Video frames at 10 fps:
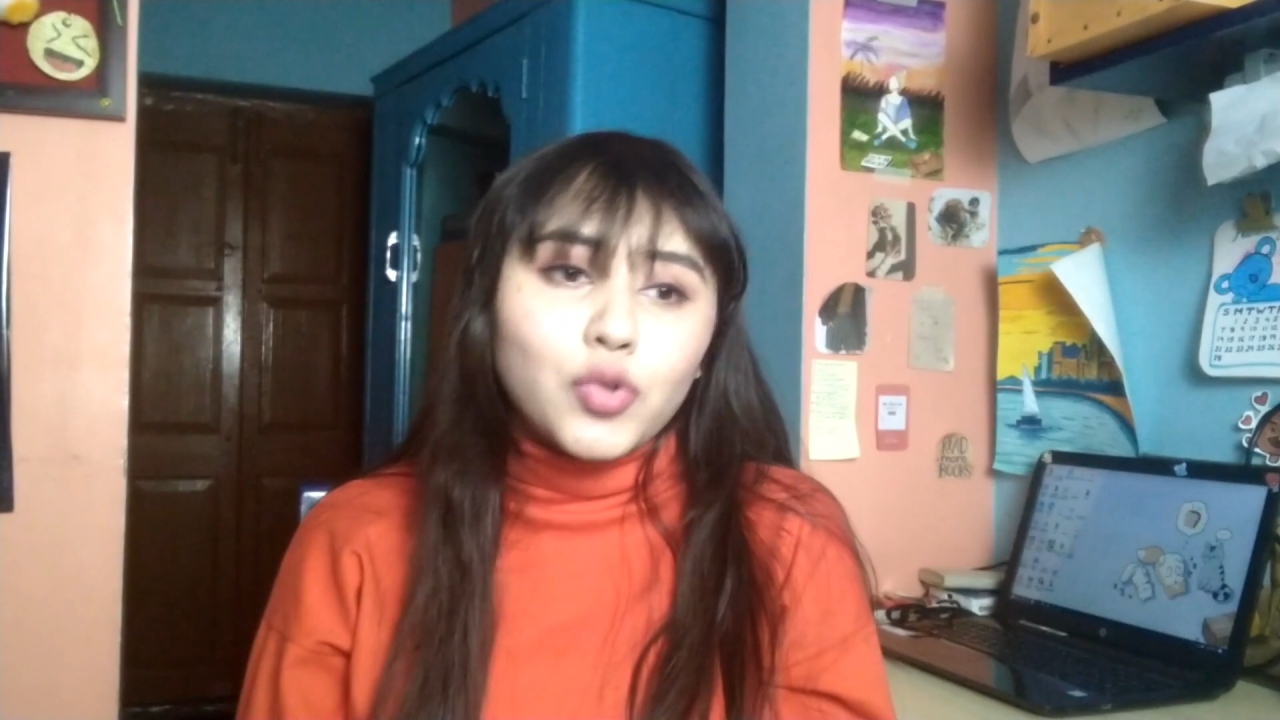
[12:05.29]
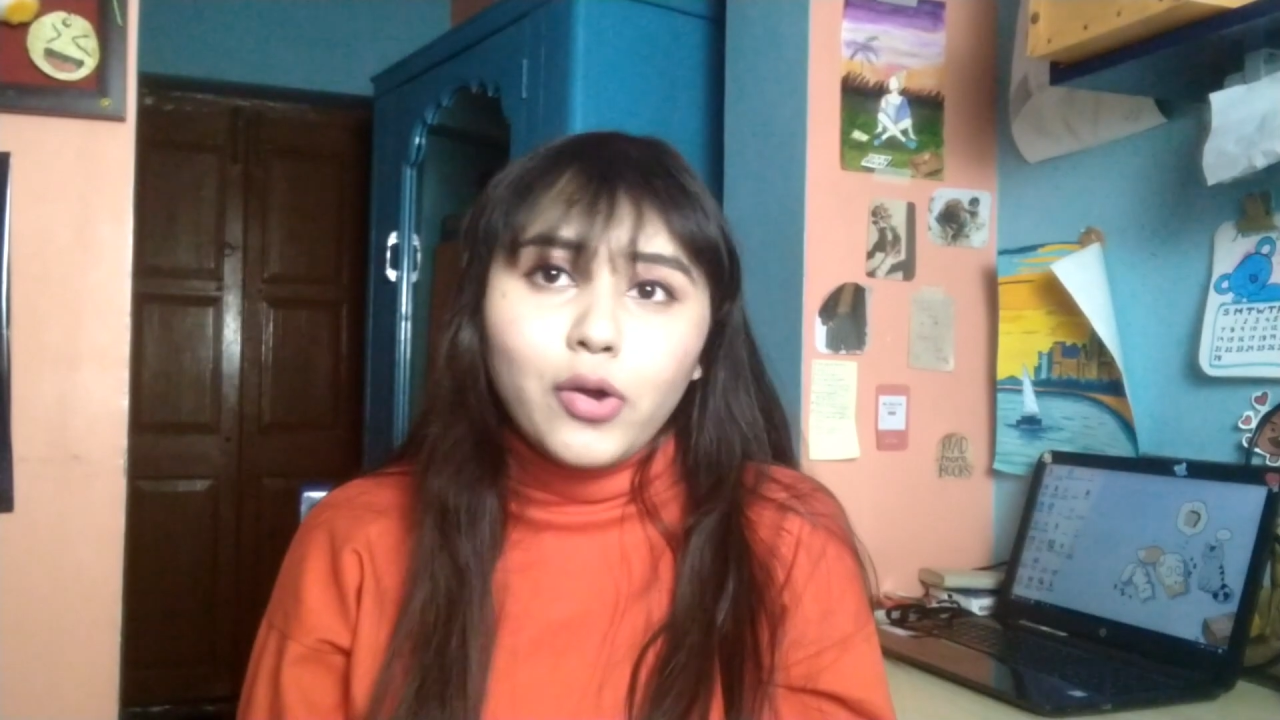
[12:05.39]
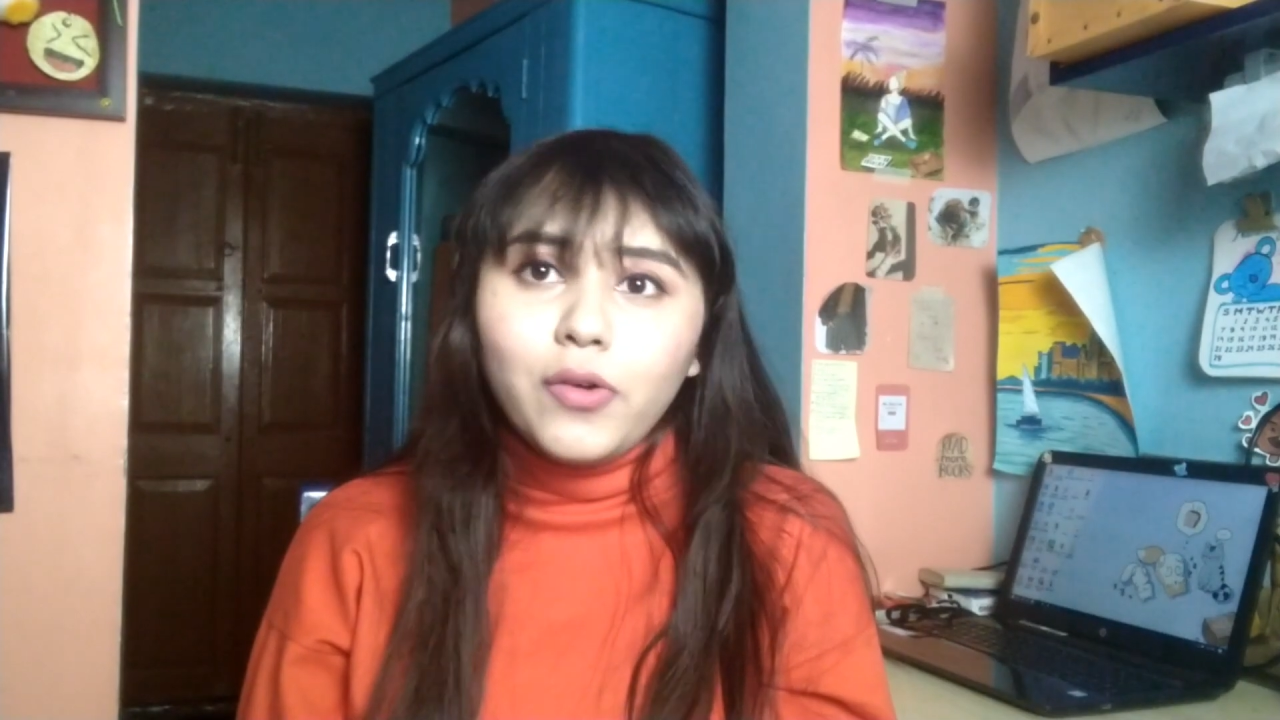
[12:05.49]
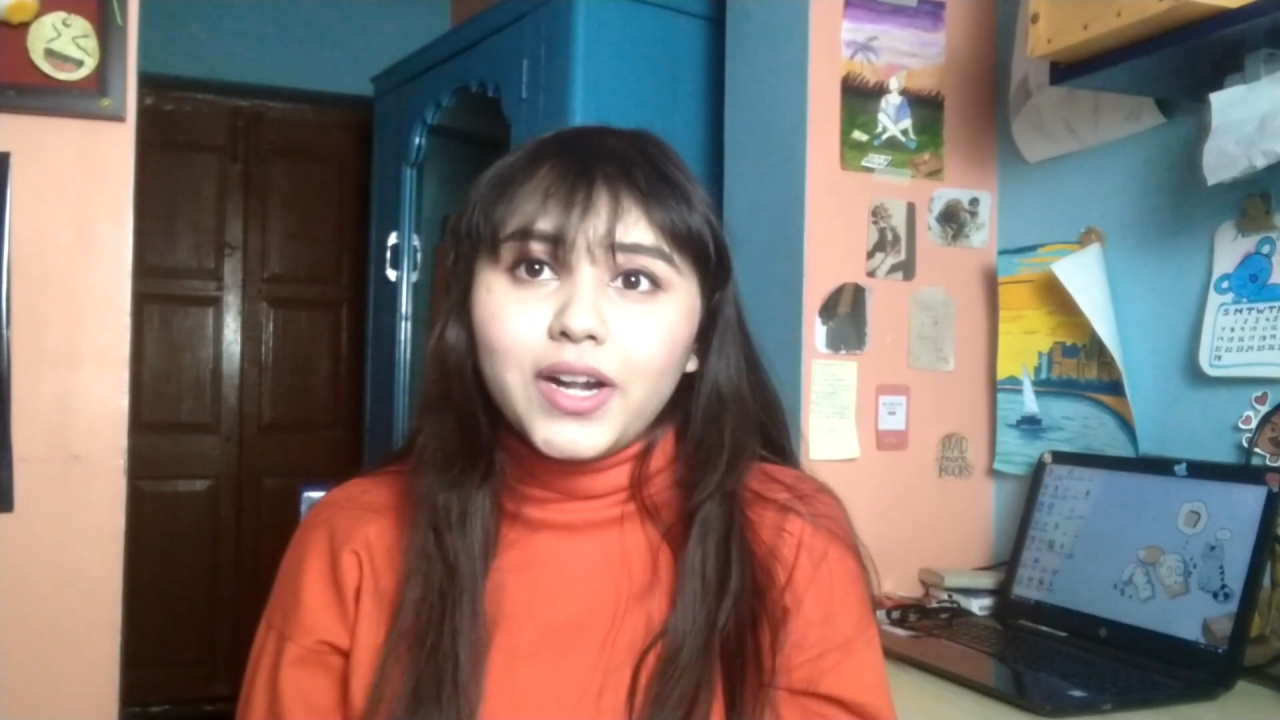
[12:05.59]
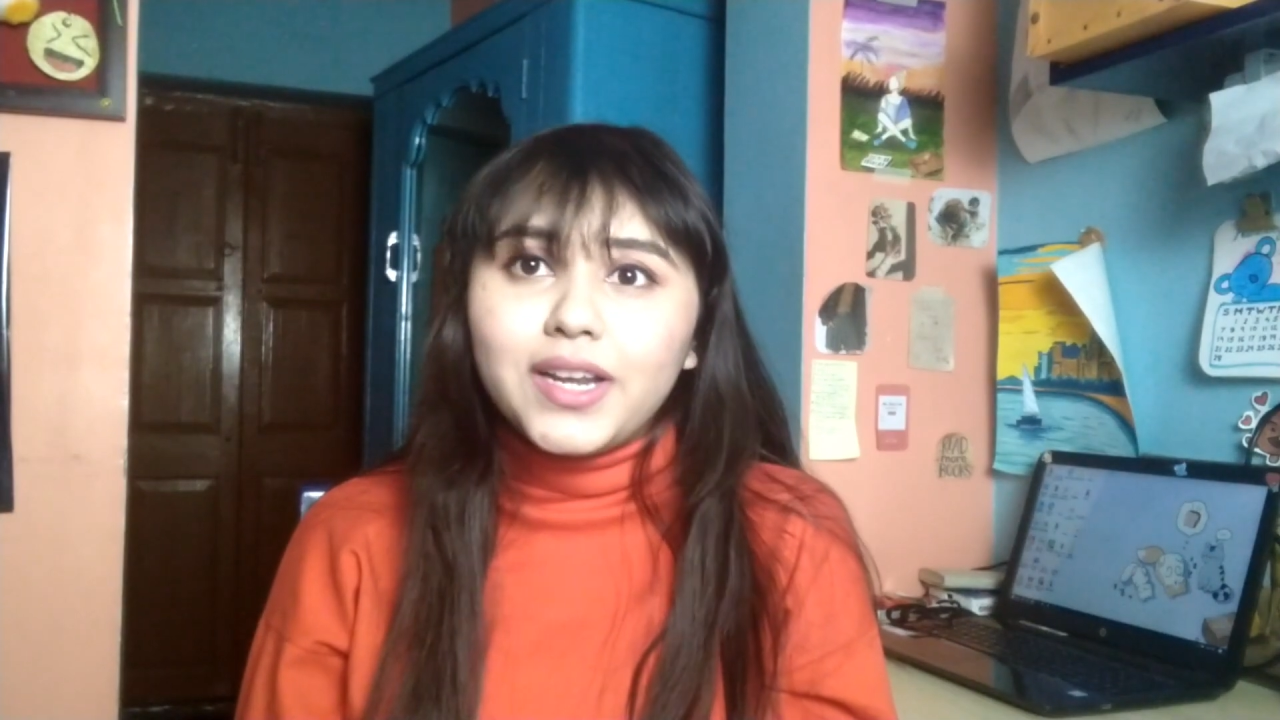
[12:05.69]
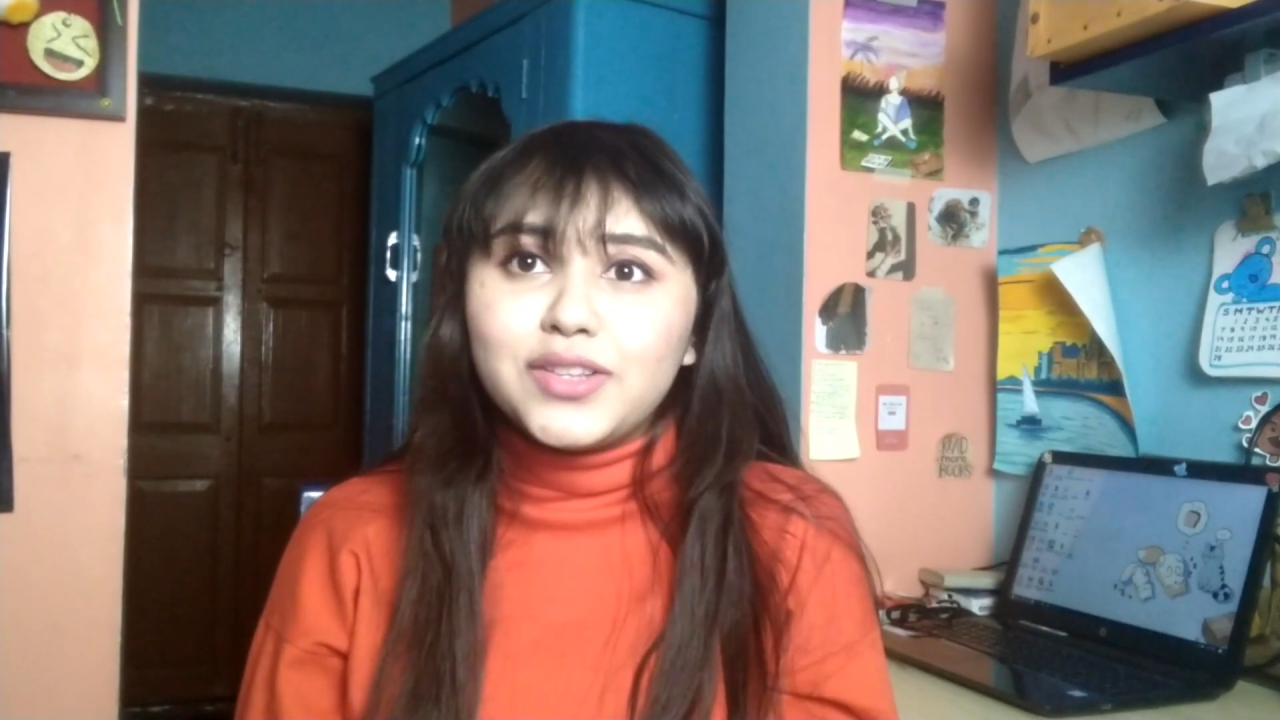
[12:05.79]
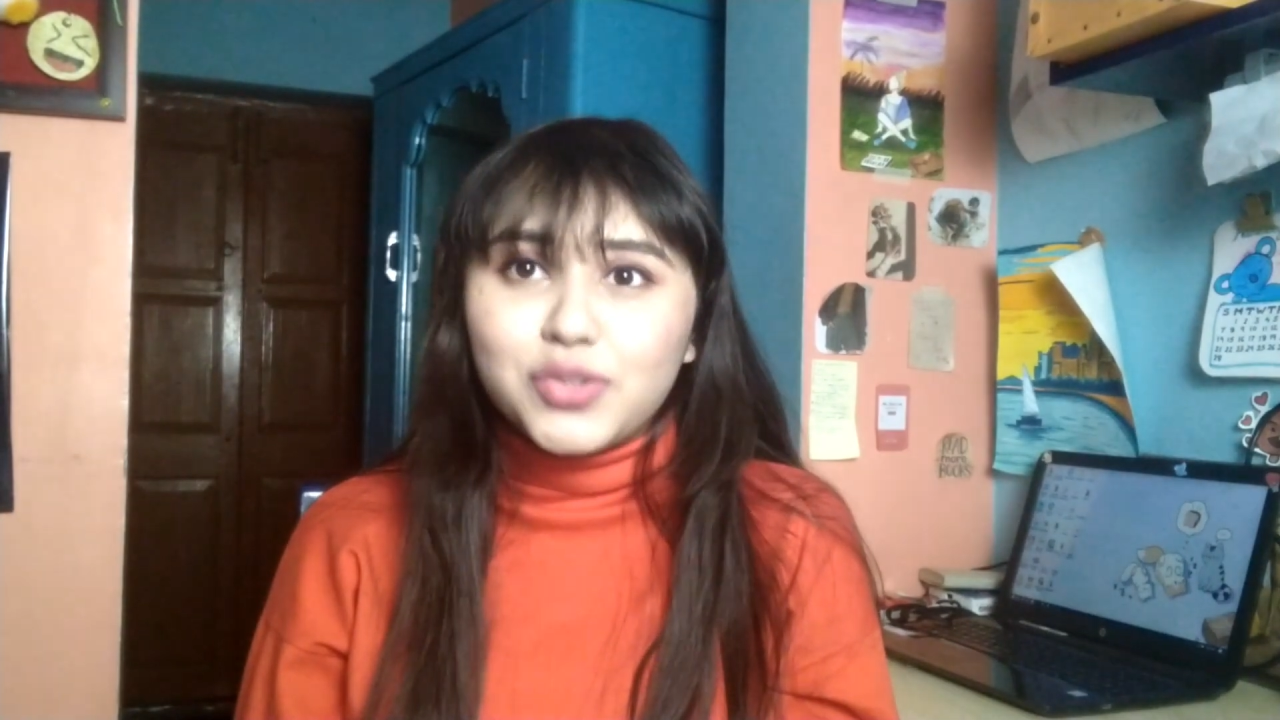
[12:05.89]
so worried,